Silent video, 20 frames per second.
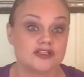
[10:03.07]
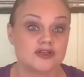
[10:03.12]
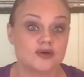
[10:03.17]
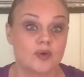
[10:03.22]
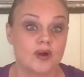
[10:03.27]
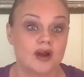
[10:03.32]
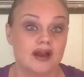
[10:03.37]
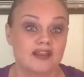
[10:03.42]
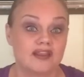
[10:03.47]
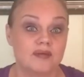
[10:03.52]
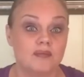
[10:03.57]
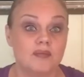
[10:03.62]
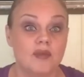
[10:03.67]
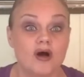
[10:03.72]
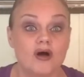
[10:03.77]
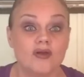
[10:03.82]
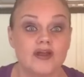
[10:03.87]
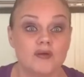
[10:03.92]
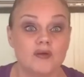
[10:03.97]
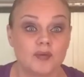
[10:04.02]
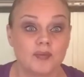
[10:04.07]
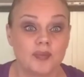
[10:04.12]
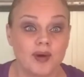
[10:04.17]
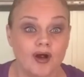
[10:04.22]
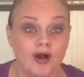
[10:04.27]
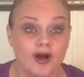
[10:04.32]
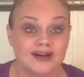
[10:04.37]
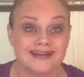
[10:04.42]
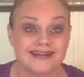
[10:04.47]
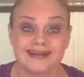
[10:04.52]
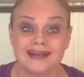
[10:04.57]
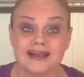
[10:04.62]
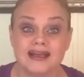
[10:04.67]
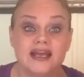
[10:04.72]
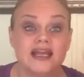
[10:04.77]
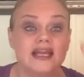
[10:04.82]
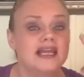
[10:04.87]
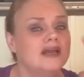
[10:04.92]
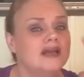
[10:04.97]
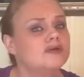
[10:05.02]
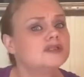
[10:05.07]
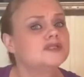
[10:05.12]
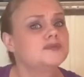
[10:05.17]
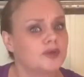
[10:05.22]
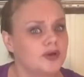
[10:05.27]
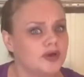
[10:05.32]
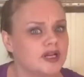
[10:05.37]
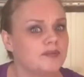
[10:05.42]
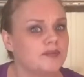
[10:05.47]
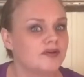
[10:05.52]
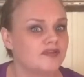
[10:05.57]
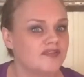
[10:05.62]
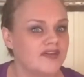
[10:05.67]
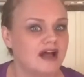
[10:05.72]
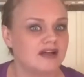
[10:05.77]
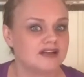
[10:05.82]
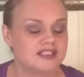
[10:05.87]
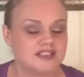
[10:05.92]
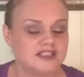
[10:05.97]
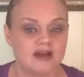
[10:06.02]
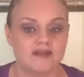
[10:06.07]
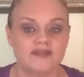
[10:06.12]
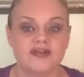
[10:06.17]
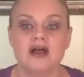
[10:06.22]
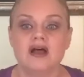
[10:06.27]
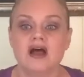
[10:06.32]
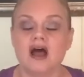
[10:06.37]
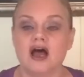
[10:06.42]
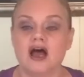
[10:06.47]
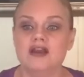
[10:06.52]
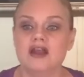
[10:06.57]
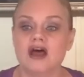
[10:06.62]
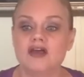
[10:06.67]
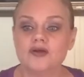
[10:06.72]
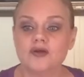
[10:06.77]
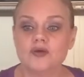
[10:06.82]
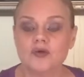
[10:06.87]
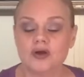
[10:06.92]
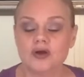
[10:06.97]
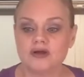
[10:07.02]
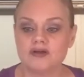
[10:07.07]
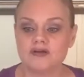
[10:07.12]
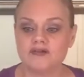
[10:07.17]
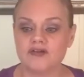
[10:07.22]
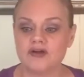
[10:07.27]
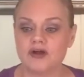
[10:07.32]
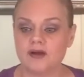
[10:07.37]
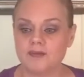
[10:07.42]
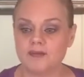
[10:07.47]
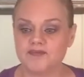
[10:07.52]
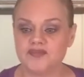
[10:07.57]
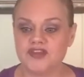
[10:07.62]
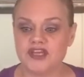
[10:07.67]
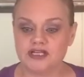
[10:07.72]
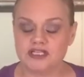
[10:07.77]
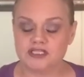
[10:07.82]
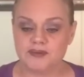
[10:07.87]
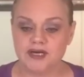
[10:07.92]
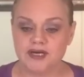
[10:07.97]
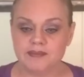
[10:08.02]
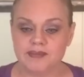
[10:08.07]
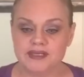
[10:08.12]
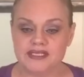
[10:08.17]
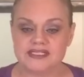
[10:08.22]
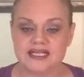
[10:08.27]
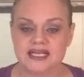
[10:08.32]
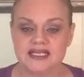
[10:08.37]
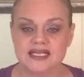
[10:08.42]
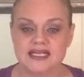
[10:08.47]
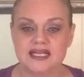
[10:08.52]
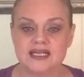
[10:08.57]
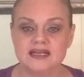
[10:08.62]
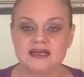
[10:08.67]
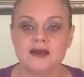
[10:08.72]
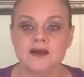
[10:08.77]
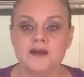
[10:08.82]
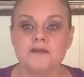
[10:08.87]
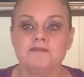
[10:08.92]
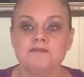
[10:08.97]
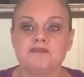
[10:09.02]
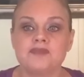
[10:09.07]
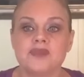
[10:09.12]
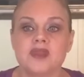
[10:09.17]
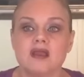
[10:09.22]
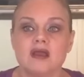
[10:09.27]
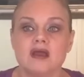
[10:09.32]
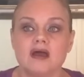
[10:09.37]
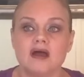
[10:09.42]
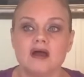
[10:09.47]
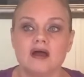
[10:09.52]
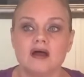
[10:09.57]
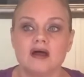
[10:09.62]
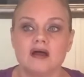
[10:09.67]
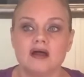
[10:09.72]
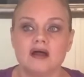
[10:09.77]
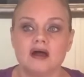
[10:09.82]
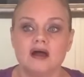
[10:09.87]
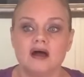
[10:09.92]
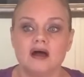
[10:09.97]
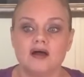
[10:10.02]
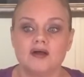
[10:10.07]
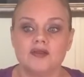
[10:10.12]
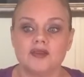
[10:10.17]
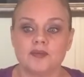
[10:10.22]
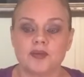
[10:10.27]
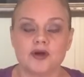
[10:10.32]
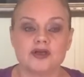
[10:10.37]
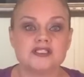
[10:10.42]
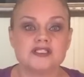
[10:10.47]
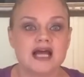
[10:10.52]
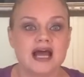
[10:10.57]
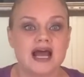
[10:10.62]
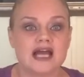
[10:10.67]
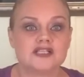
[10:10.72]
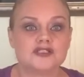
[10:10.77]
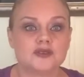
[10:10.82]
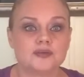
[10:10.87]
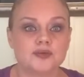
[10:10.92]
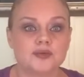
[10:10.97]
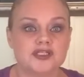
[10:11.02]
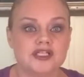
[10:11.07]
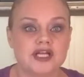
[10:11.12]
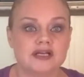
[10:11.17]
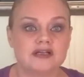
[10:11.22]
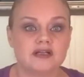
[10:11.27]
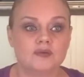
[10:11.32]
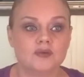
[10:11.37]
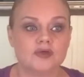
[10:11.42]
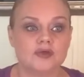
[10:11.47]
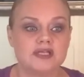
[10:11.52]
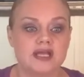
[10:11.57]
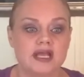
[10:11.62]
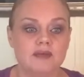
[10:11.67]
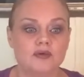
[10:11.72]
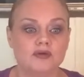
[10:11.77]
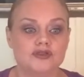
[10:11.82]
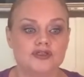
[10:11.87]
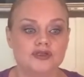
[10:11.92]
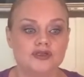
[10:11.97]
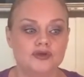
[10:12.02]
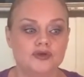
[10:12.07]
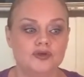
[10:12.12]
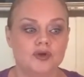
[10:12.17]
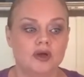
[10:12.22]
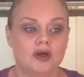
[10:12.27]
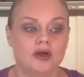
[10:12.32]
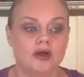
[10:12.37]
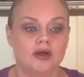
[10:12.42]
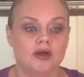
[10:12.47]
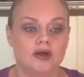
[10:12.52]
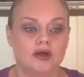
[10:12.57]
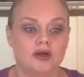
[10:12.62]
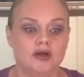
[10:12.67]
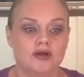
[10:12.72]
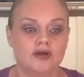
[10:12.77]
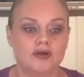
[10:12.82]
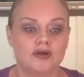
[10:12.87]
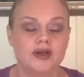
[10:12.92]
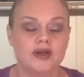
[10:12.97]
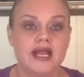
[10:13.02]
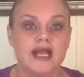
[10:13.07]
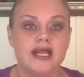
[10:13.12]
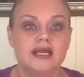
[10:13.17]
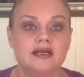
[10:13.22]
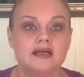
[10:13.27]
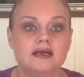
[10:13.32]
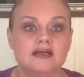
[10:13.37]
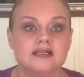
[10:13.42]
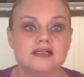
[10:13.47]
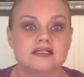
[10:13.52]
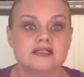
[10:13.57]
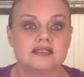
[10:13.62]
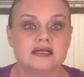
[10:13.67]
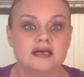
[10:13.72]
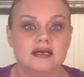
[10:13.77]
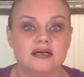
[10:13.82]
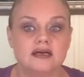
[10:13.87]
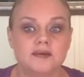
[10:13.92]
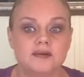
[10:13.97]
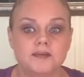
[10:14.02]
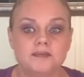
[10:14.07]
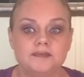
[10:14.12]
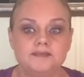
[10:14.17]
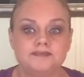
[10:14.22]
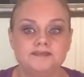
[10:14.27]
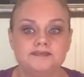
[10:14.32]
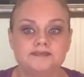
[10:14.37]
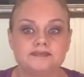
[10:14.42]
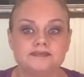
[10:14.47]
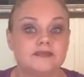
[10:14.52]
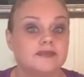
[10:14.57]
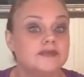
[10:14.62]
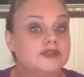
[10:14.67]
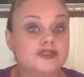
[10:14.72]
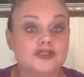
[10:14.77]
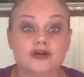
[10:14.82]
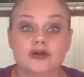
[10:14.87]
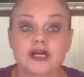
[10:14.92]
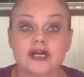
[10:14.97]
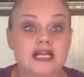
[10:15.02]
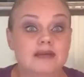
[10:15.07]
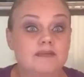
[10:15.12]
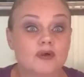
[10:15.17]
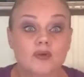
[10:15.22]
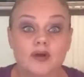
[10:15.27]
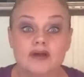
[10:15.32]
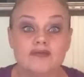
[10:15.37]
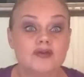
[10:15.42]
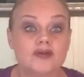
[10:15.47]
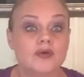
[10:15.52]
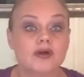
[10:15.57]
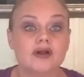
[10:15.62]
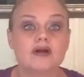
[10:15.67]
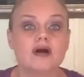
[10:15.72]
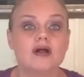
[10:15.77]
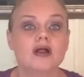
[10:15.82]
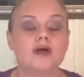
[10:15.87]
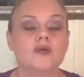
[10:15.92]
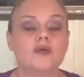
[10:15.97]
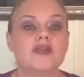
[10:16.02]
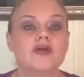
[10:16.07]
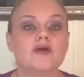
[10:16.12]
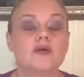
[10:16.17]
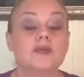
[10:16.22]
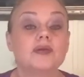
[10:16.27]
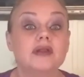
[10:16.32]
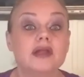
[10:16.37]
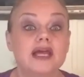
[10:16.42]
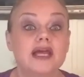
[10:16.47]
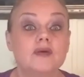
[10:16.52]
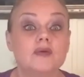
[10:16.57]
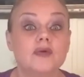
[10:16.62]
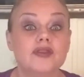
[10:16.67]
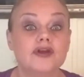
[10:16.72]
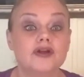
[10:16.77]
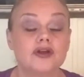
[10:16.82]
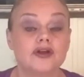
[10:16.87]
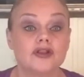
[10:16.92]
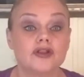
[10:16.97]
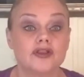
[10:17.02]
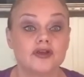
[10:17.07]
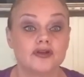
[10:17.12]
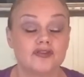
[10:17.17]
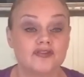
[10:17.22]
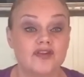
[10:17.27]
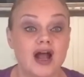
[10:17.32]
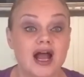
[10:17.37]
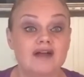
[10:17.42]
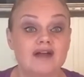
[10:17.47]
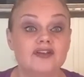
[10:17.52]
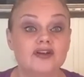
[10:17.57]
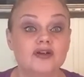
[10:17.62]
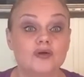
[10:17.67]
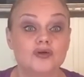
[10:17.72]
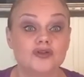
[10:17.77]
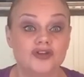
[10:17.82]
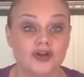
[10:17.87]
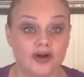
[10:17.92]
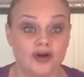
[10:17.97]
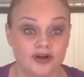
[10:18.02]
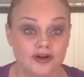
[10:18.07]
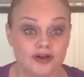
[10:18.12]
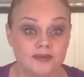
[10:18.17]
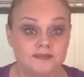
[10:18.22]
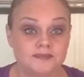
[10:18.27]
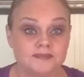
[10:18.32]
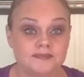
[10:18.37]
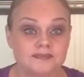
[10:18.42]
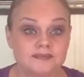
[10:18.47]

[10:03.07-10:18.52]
to where at the mall they were parked. Like, it was pretty profound stuff. Another one of the experiments they did, the person that Astral projected was able to create a dream or whatever you want to call it, where they were playing with their 5-year-old daughter.